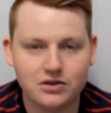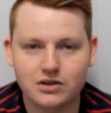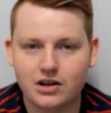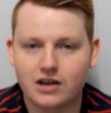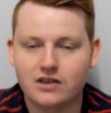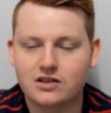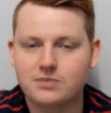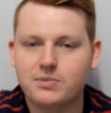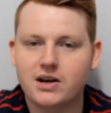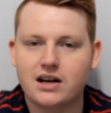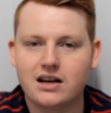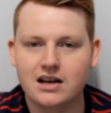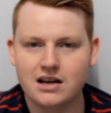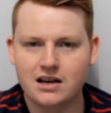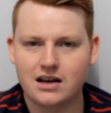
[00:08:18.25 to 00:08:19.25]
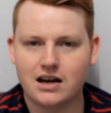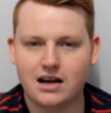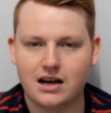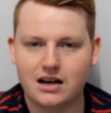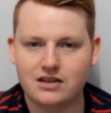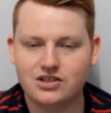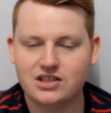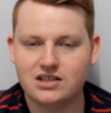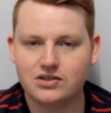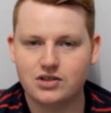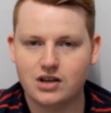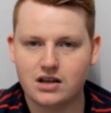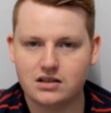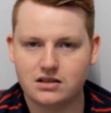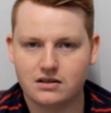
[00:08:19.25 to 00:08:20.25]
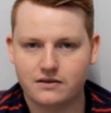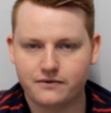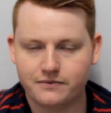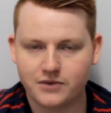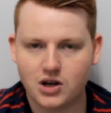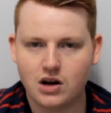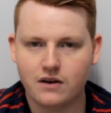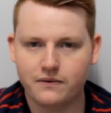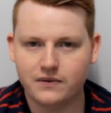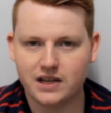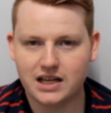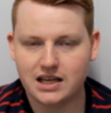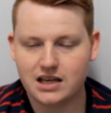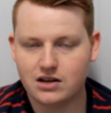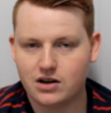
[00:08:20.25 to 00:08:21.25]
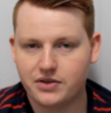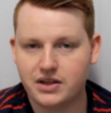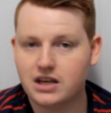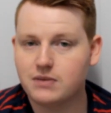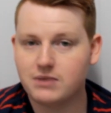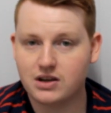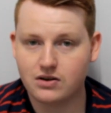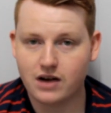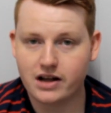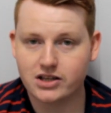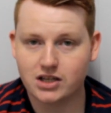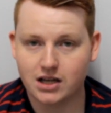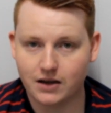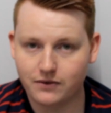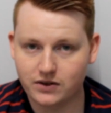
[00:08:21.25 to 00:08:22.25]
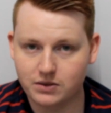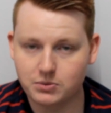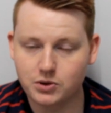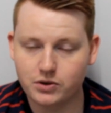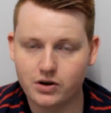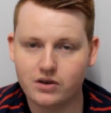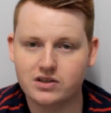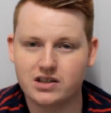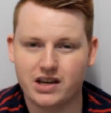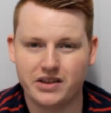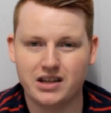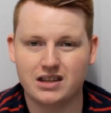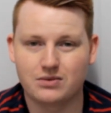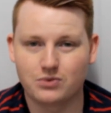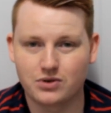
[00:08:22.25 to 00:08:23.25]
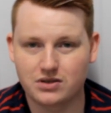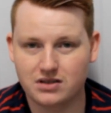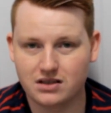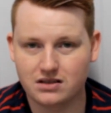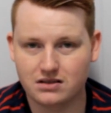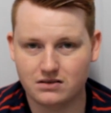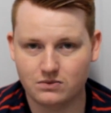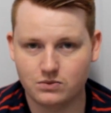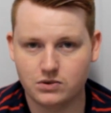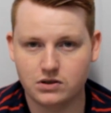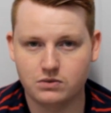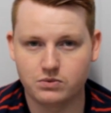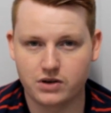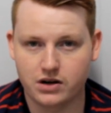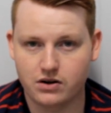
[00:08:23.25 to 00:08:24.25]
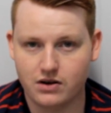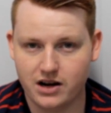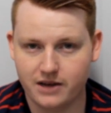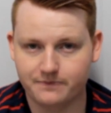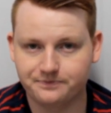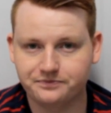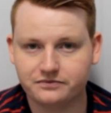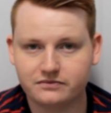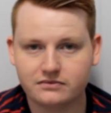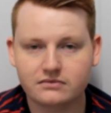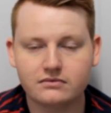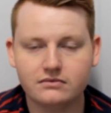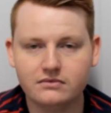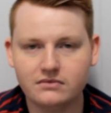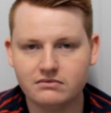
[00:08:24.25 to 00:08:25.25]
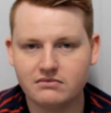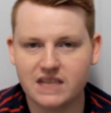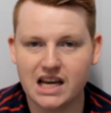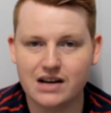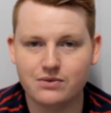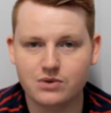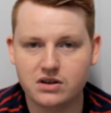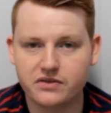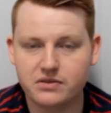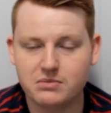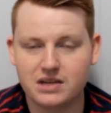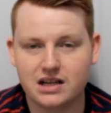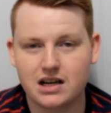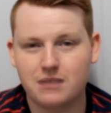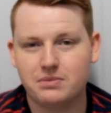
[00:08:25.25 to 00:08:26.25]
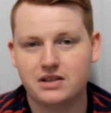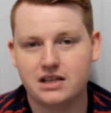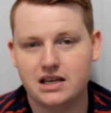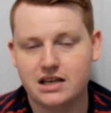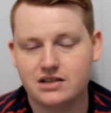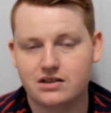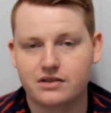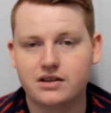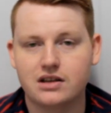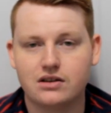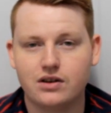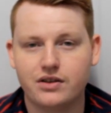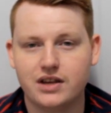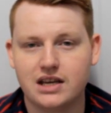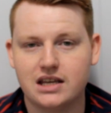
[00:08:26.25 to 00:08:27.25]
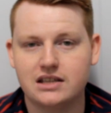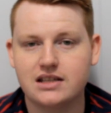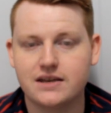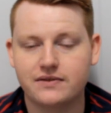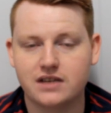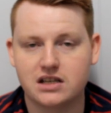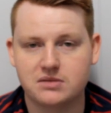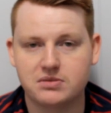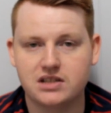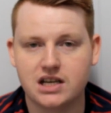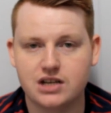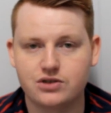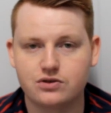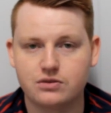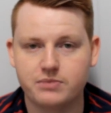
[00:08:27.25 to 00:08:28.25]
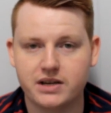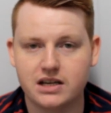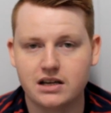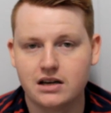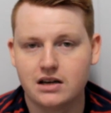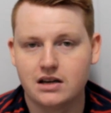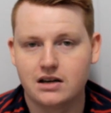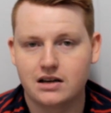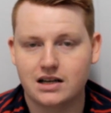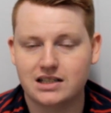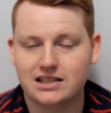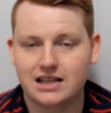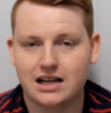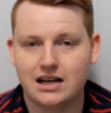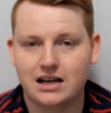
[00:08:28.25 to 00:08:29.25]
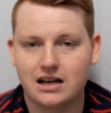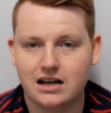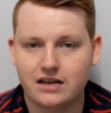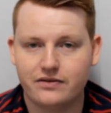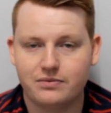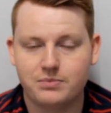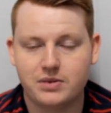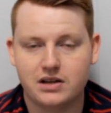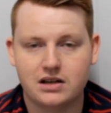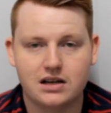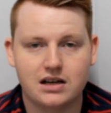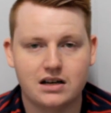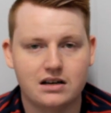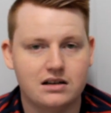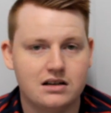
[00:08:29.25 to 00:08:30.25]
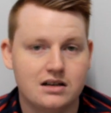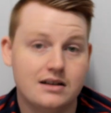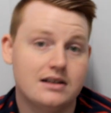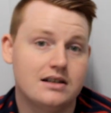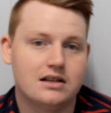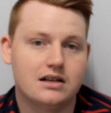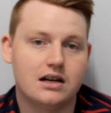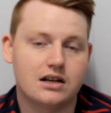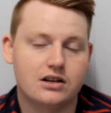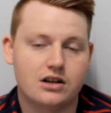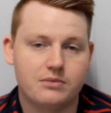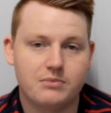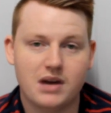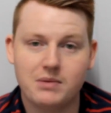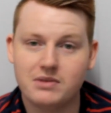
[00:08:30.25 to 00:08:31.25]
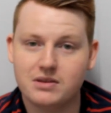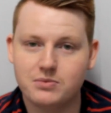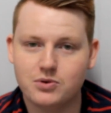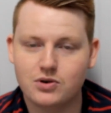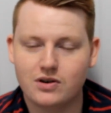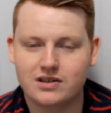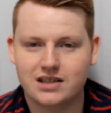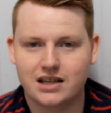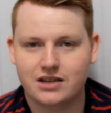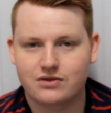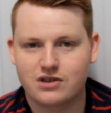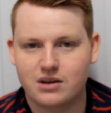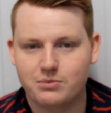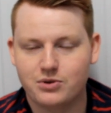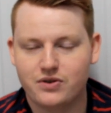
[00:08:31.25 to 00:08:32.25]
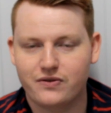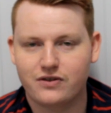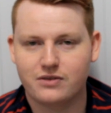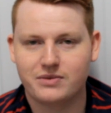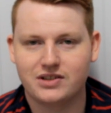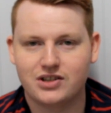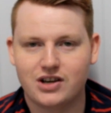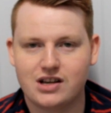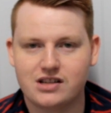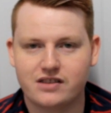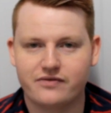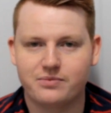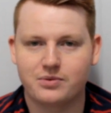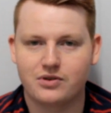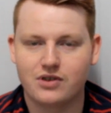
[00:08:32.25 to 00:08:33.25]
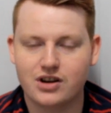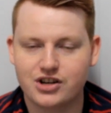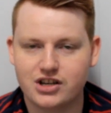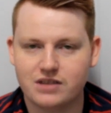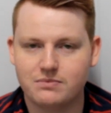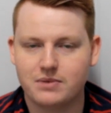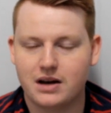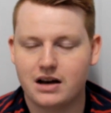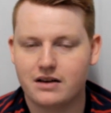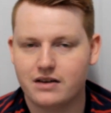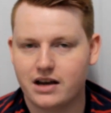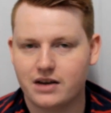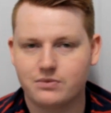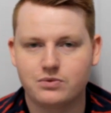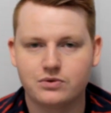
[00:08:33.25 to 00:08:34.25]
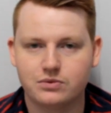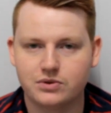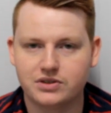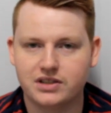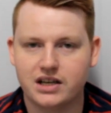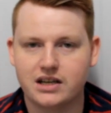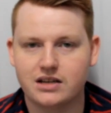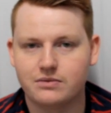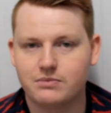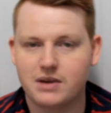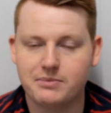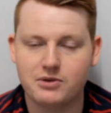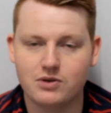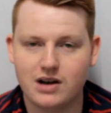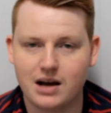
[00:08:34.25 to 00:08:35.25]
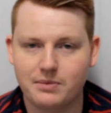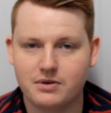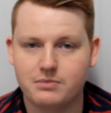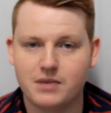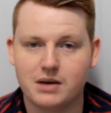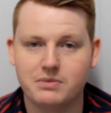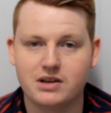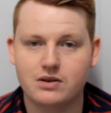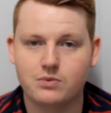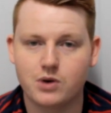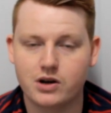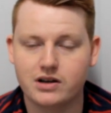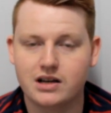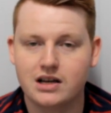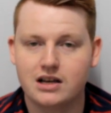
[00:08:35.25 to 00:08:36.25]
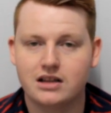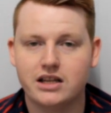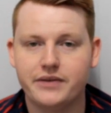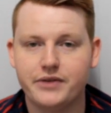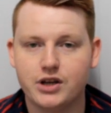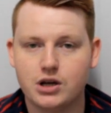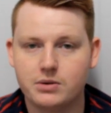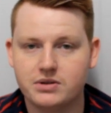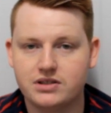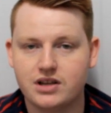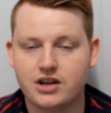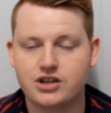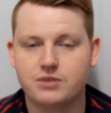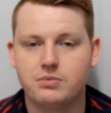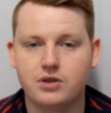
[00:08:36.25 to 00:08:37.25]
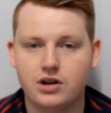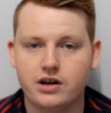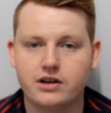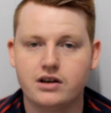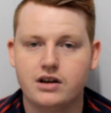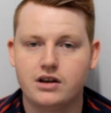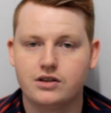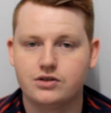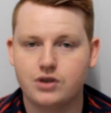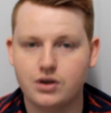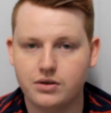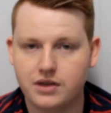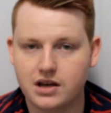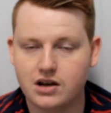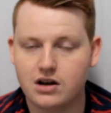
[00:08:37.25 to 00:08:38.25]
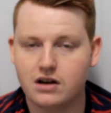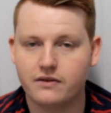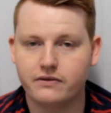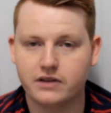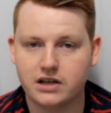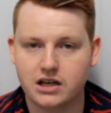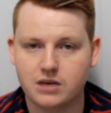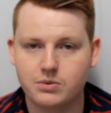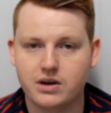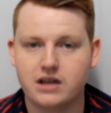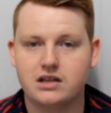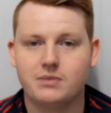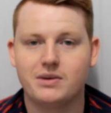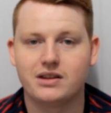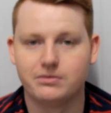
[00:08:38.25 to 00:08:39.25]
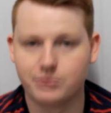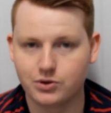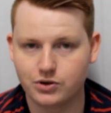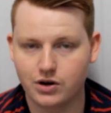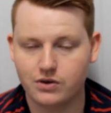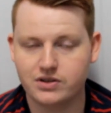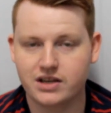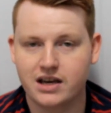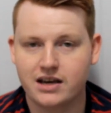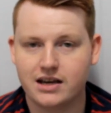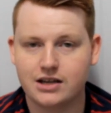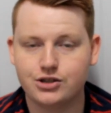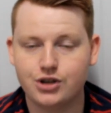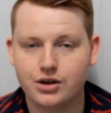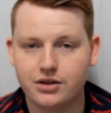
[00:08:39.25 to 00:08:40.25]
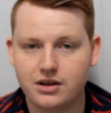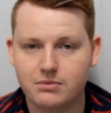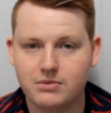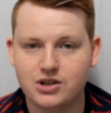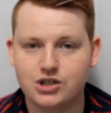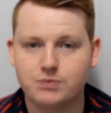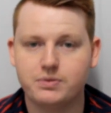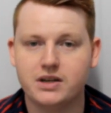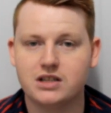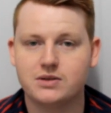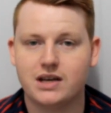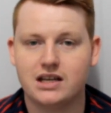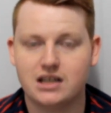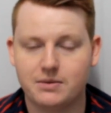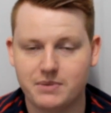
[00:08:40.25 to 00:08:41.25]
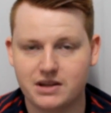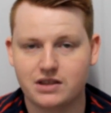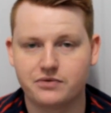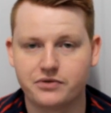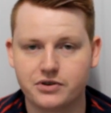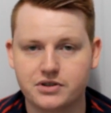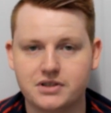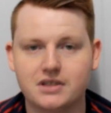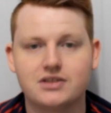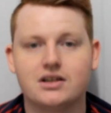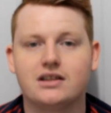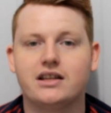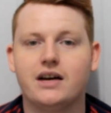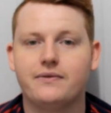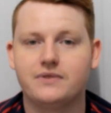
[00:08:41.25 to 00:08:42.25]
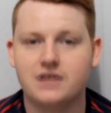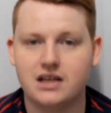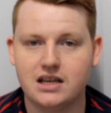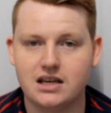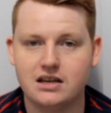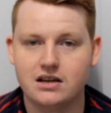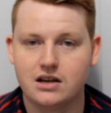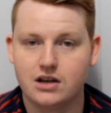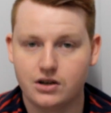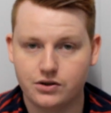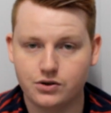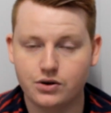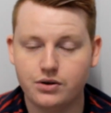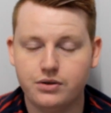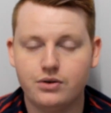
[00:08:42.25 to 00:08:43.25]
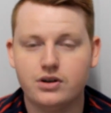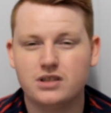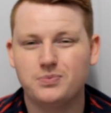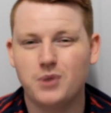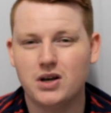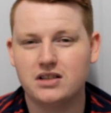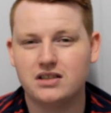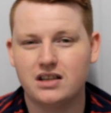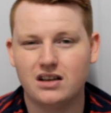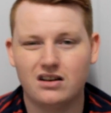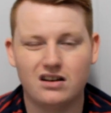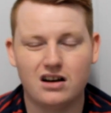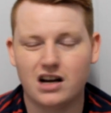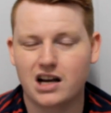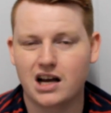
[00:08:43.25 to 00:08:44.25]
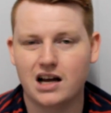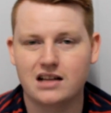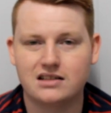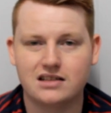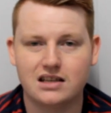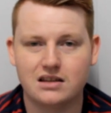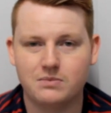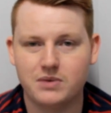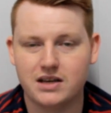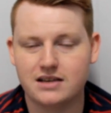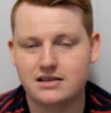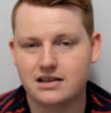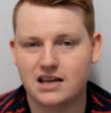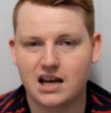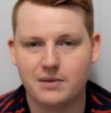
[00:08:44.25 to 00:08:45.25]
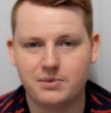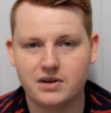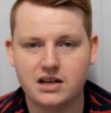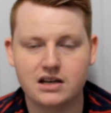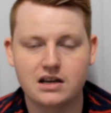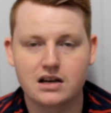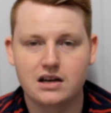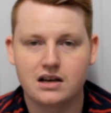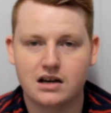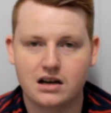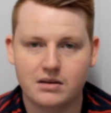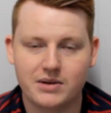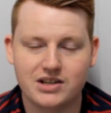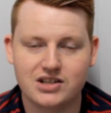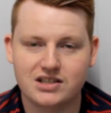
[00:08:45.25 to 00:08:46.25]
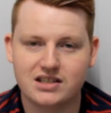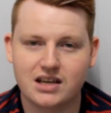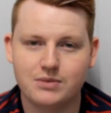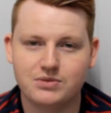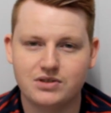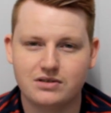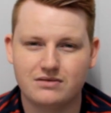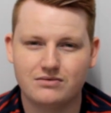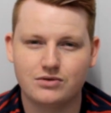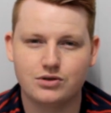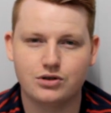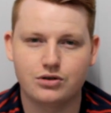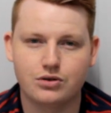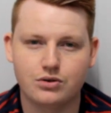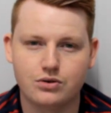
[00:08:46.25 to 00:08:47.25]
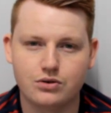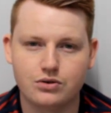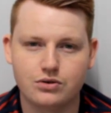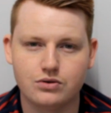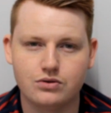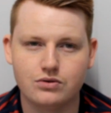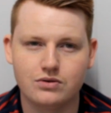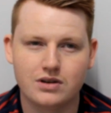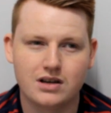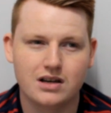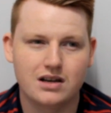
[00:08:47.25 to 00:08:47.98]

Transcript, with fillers: Who knows? But uh, just in terms of Kyle Flanagan, I think he'd be a great signing for the Bulldogs. I think the Roosters would regret getting rid of him in a couple of years. I think I think he definitely has potential to be a star half, but uh, I don't know. Maybe the Bulldogs aren't the right move for him in terms of progression, but hey, we'll, we'll see. Maybe it will happen, maybe it won't. Leave in the comments section below. Do you think Kyle Flanagan will end up at the Bulldogs, and do you think Mitchell Pearce will end up at the Roosters? I'd love to hear your thoughts. Personally, I, I can't see the piercing happening. Um, it just seems too.